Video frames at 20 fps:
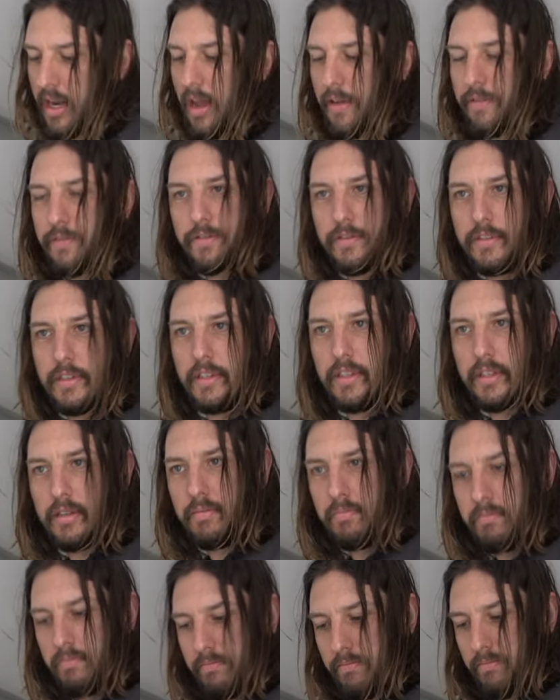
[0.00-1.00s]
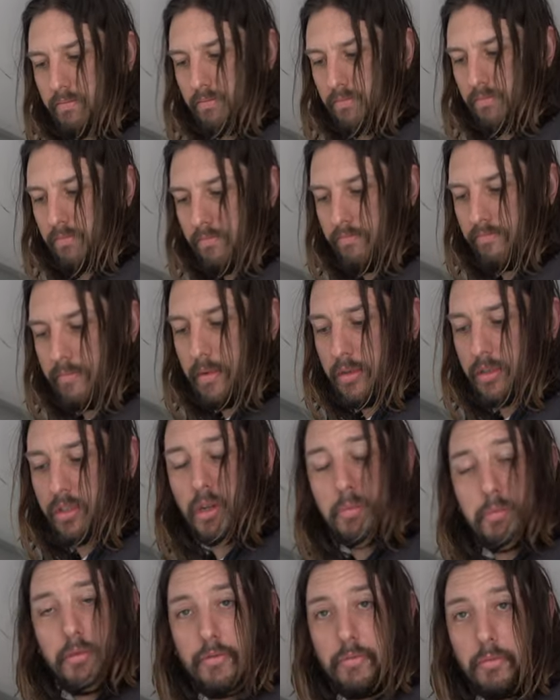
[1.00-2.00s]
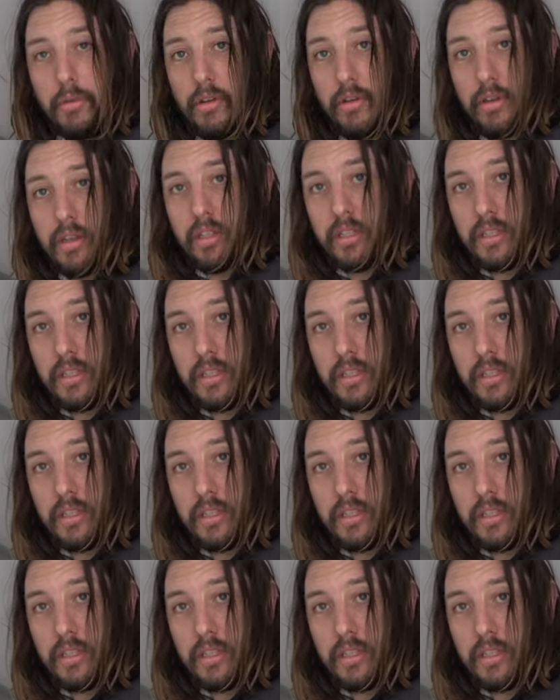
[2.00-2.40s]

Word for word: enough to stop you from going